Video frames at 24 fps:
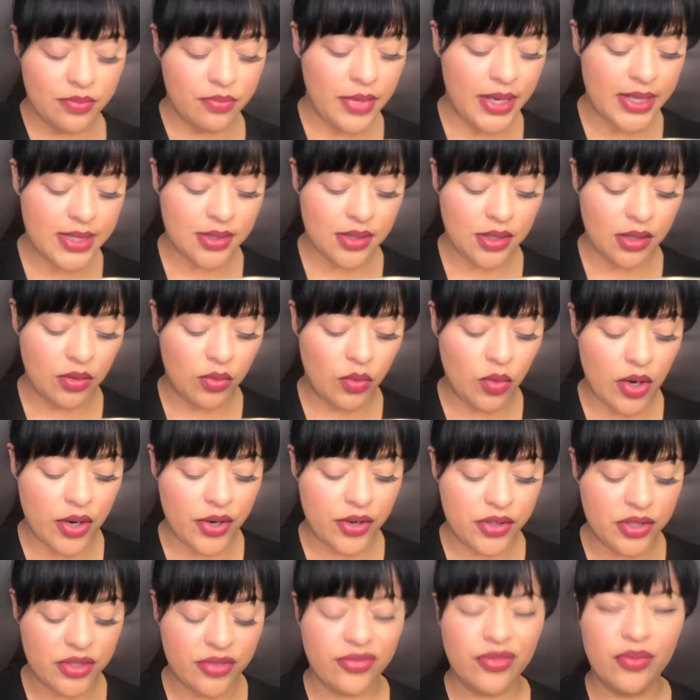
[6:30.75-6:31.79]
micellar
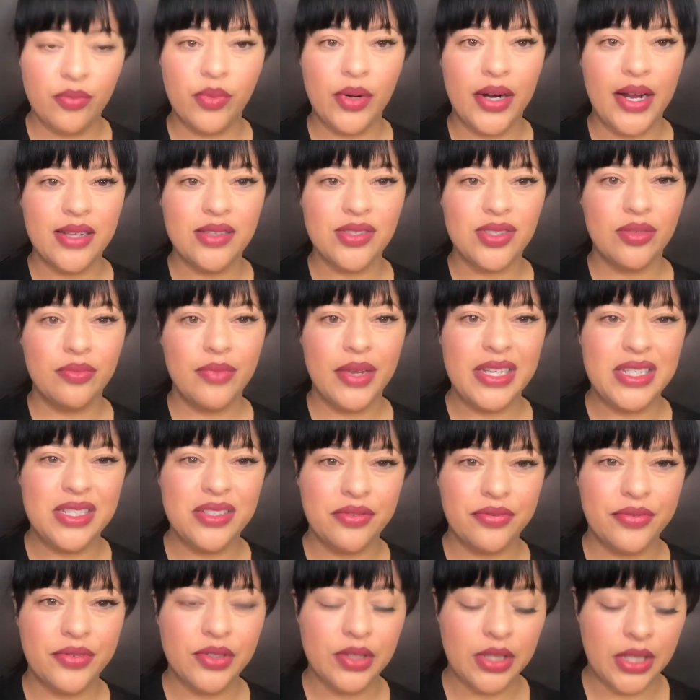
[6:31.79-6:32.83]
water, different brands are made
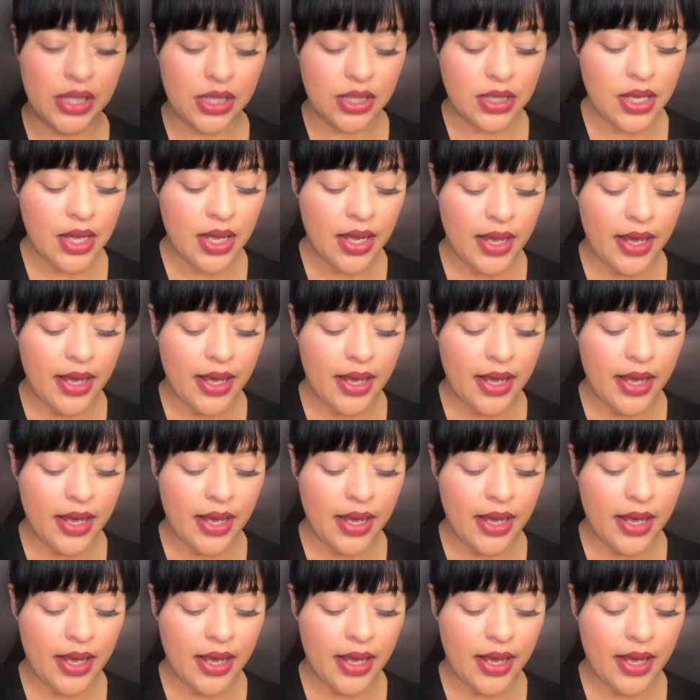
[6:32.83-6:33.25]
differently,